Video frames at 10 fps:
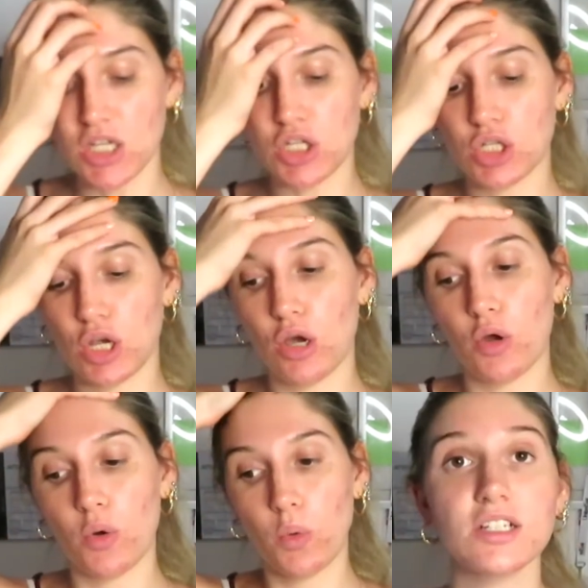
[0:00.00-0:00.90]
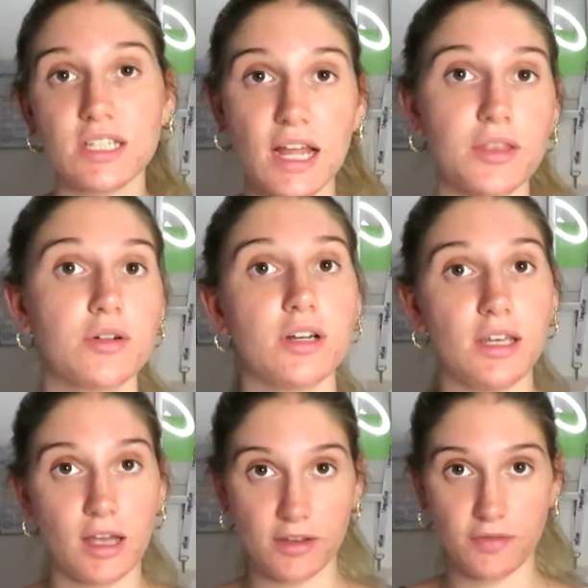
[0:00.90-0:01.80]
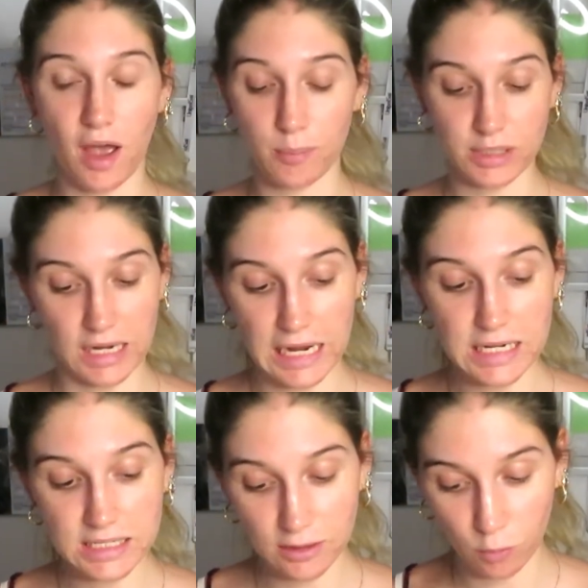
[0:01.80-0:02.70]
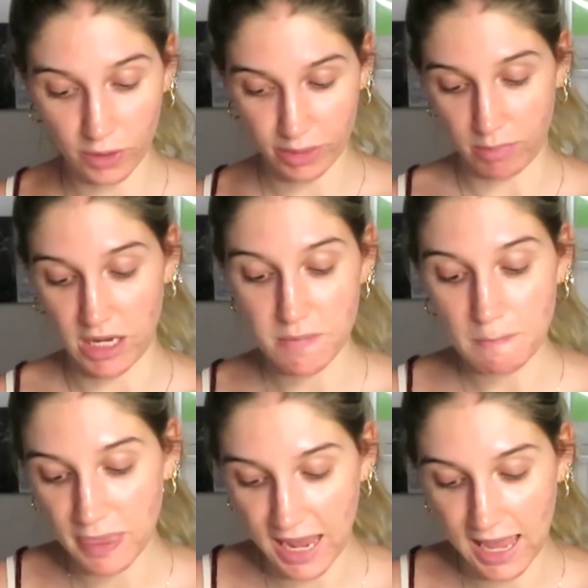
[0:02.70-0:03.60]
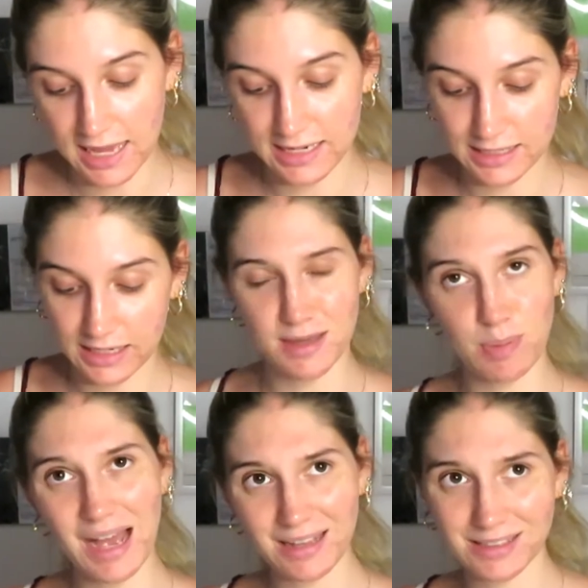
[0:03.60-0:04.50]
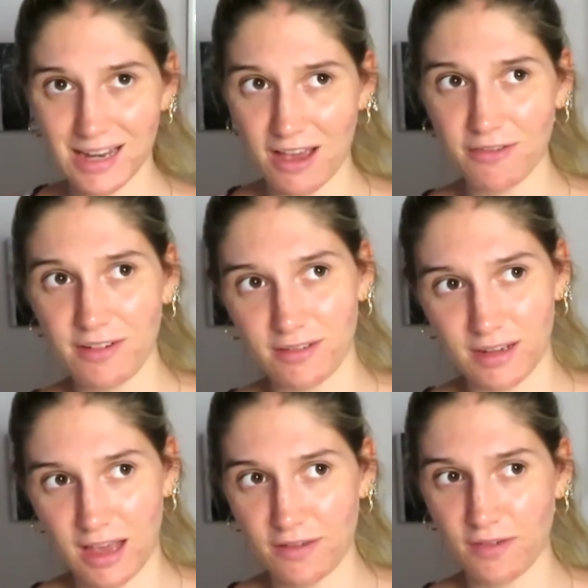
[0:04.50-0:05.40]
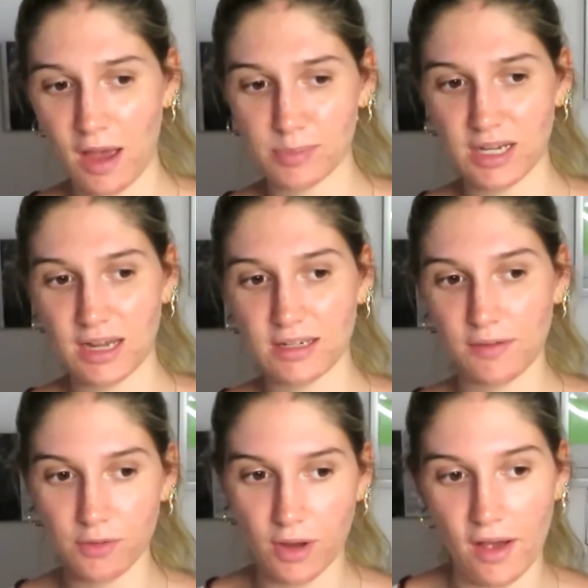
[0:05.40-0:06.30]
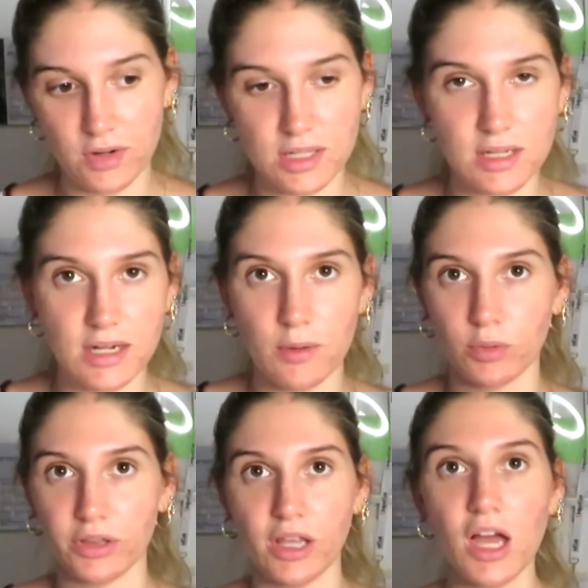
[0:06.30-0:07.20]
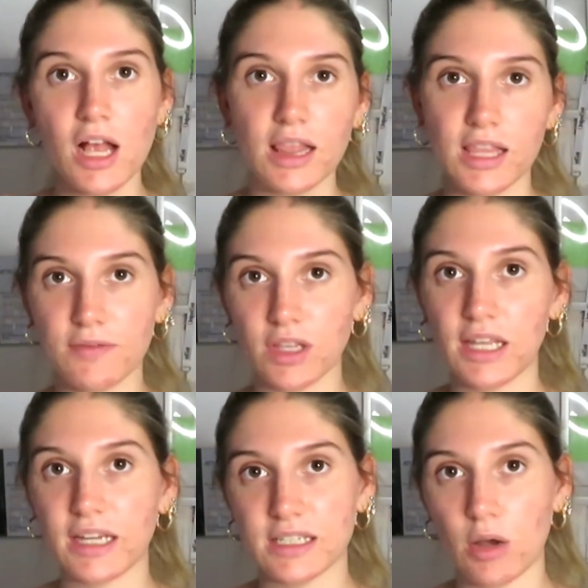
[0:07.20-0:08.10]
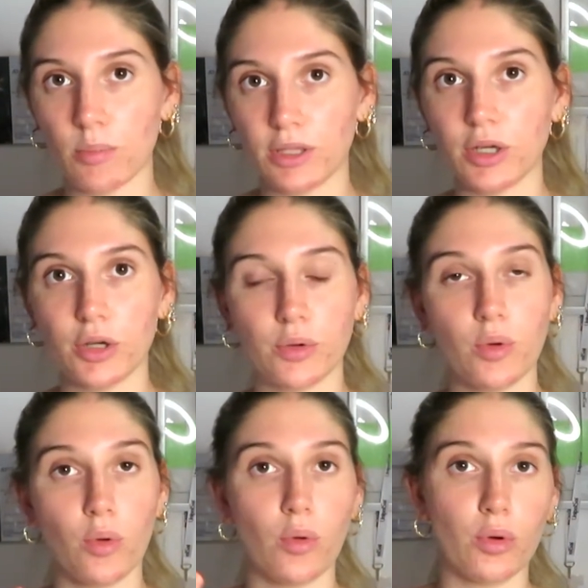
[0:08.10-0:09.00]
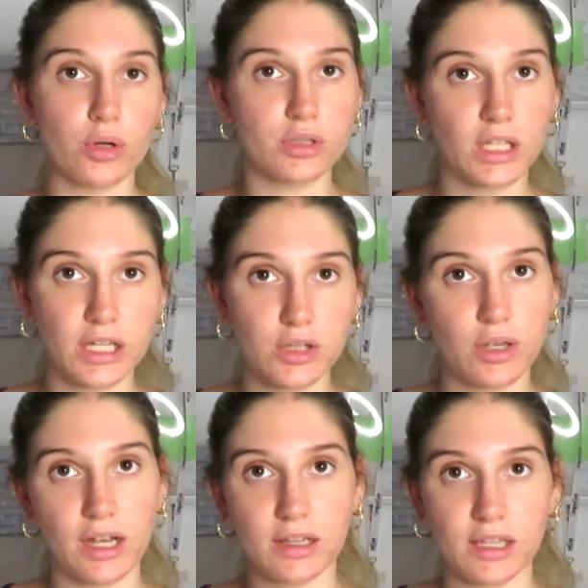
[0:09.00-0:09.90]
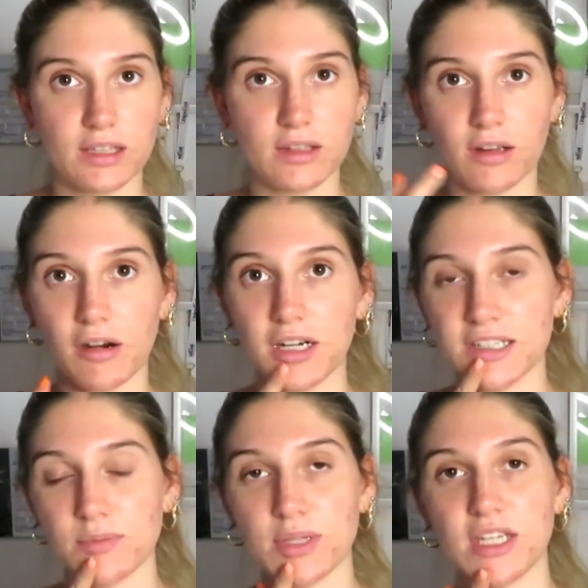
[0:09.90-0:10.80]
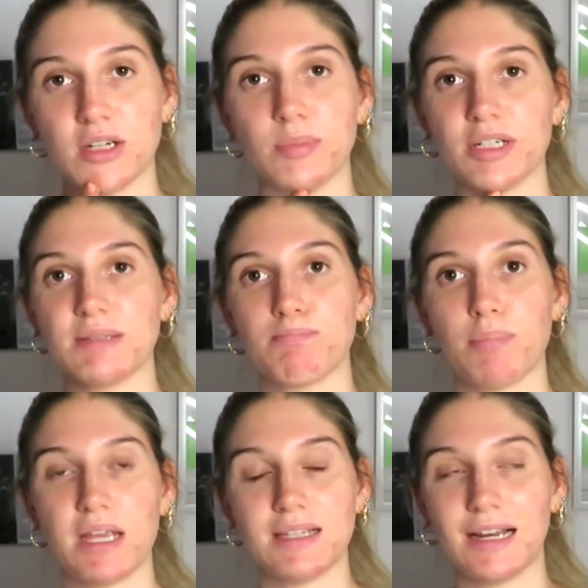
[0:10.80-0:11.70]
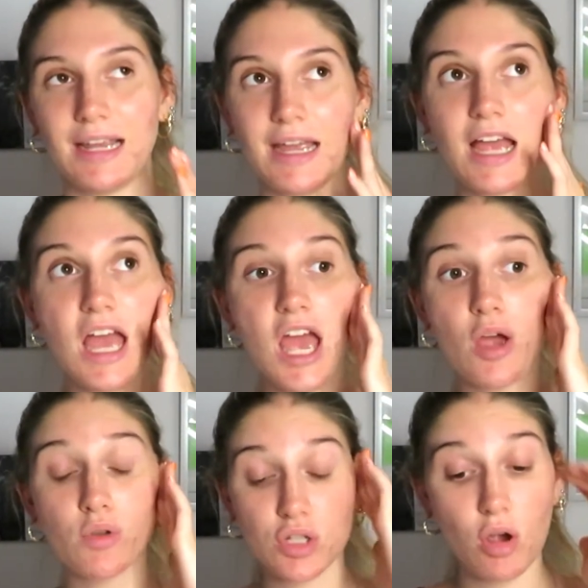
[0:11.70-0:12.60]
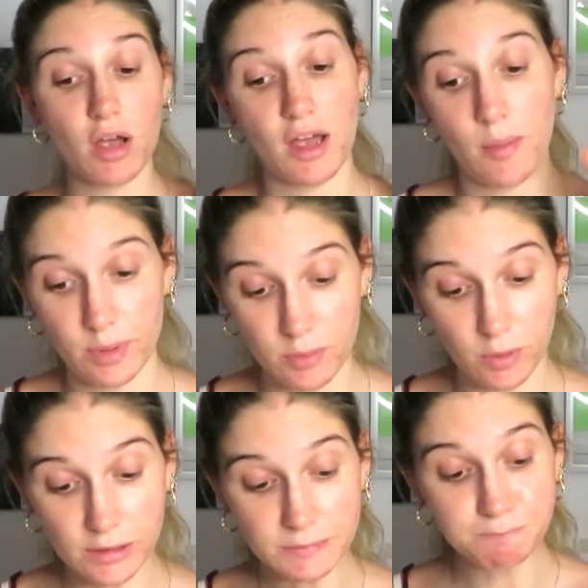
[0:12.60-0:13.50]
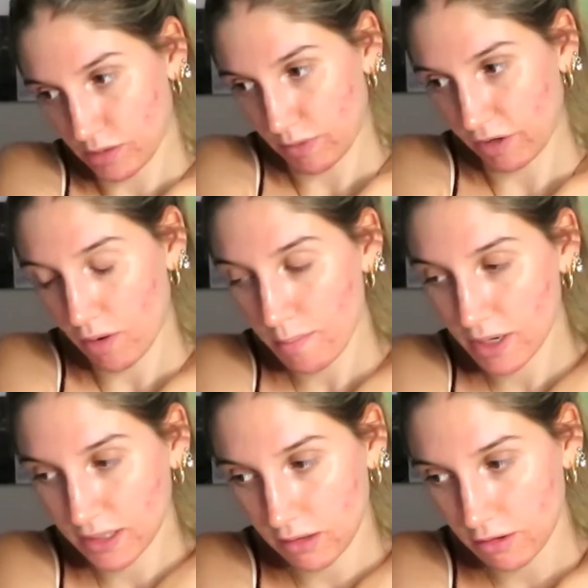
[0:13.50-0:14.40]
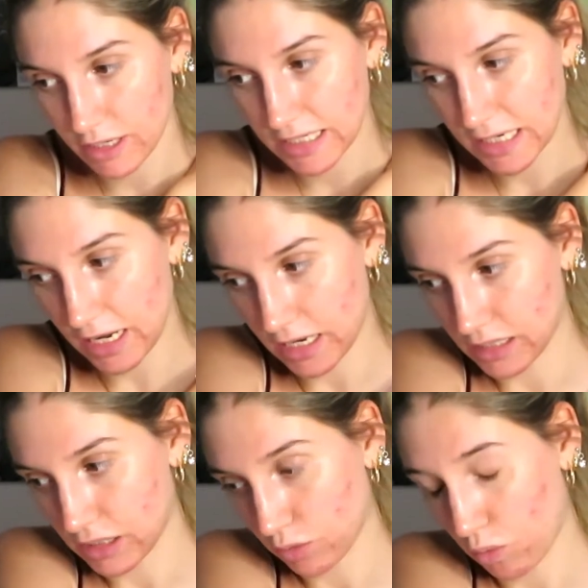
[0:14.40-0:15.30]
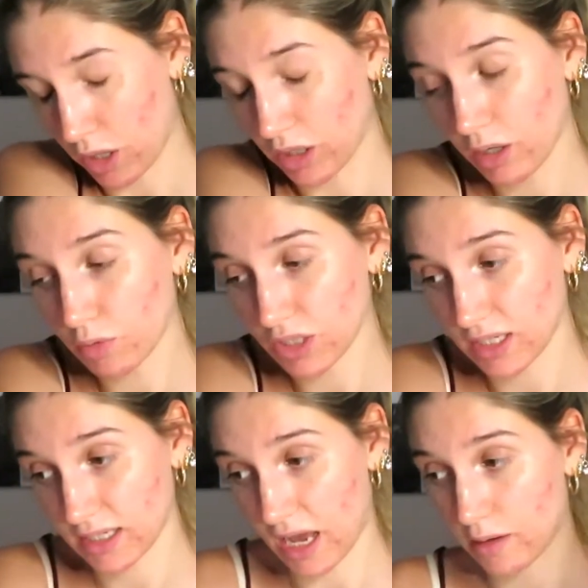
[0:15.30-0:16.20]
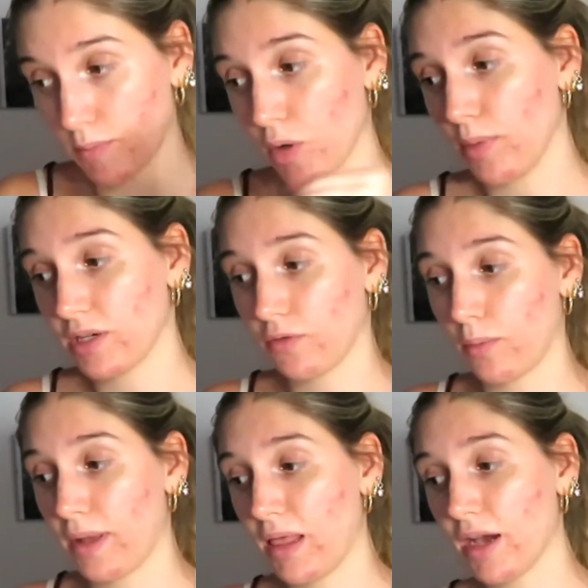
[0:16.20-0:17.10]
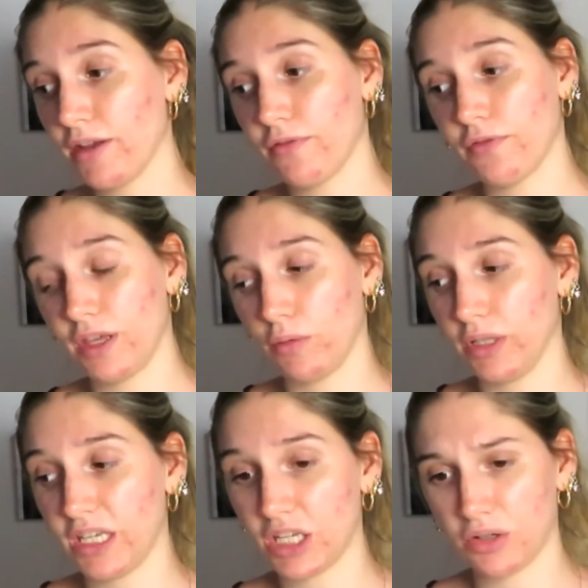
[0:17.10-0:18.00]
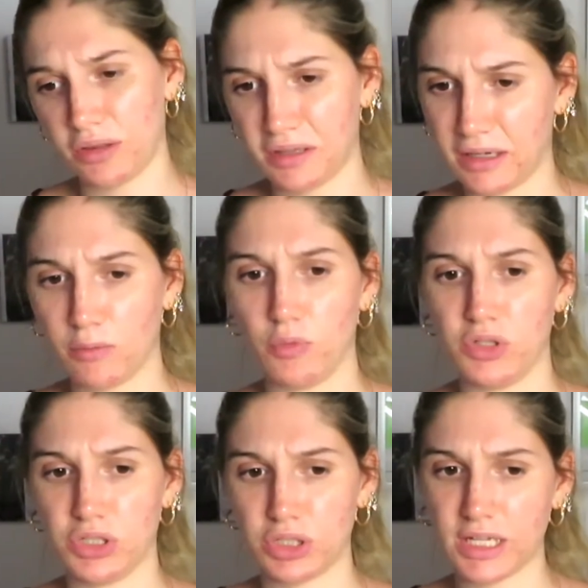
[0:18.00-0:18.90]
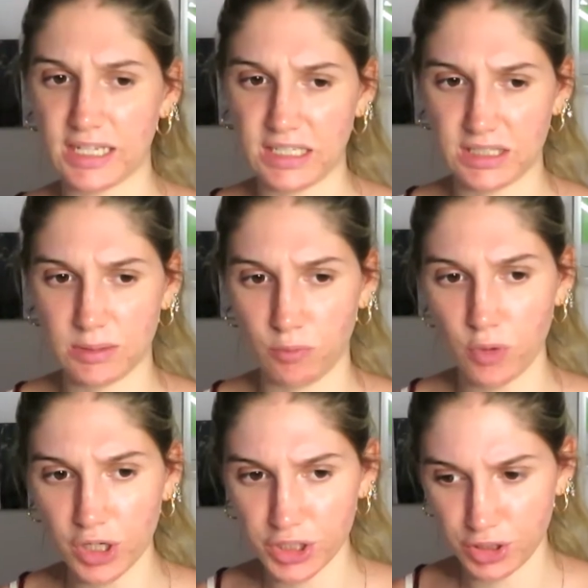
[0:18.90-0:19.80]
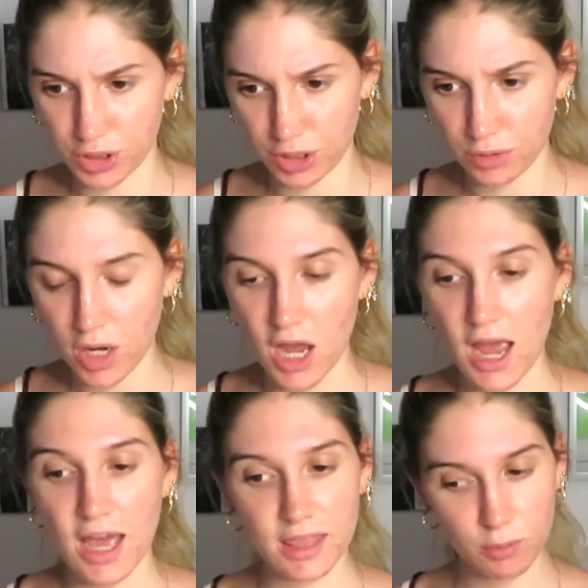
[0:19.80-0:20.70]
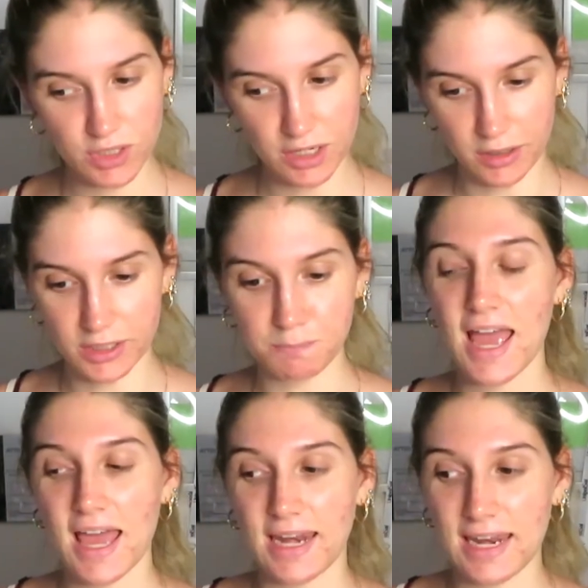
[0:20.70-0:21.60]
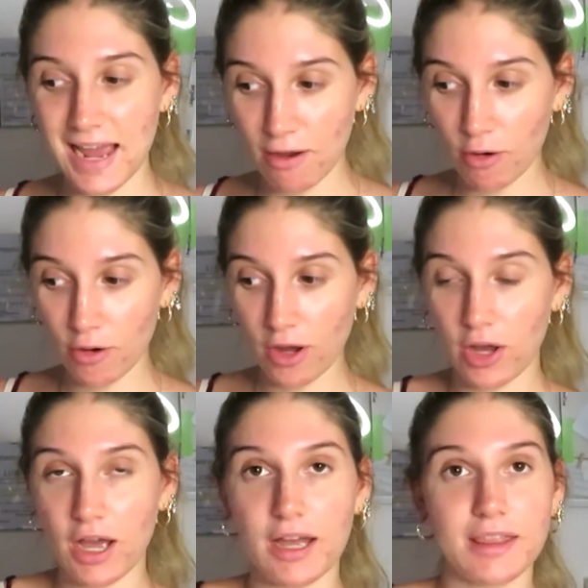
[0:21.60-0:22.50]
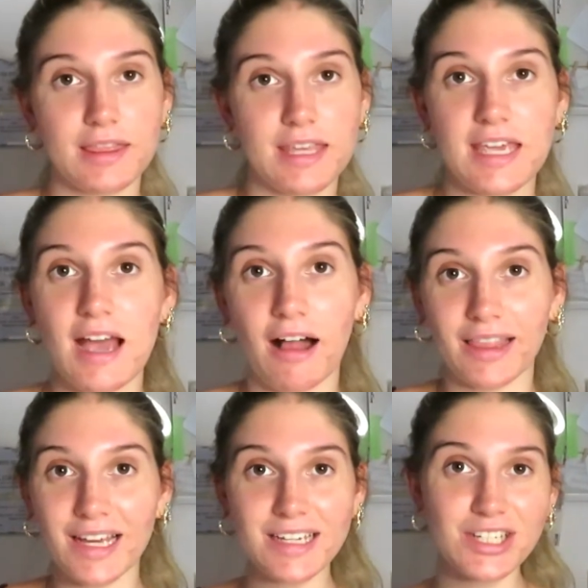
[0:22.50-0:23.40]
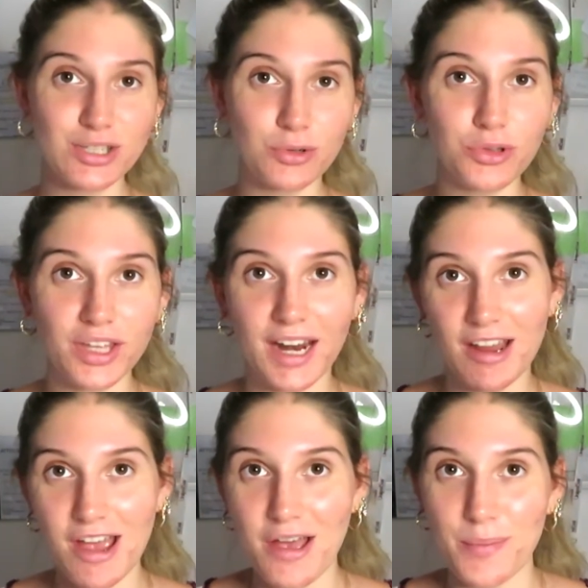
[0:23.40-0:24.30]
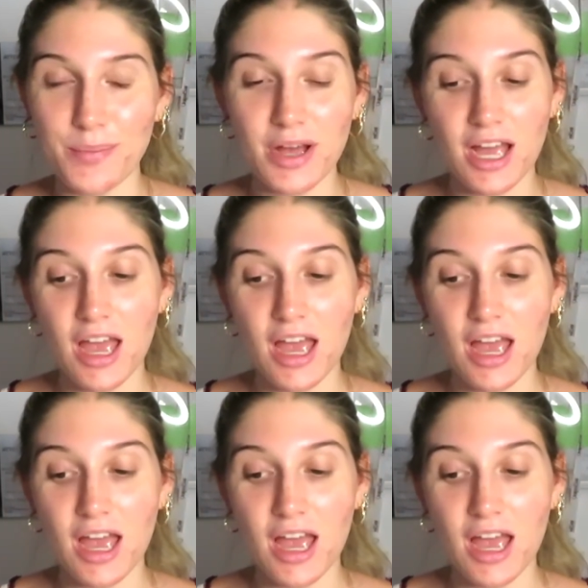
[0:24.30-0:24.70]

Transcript: So there's another life update with me and the past life, life update, if you haven't seen, I will leave the link down below or like you can click the card up here, but basically it was not a happy one because my grandma died and well, it was a sad moment for my life. The only good thing was getting some work to do and that was good. Now, the unlucky soul that I am,